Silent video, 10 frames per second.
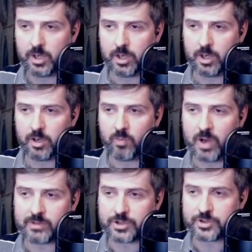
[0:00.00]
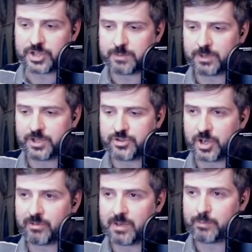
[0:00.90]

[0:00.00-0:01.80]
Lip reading: Why Russian chess players generally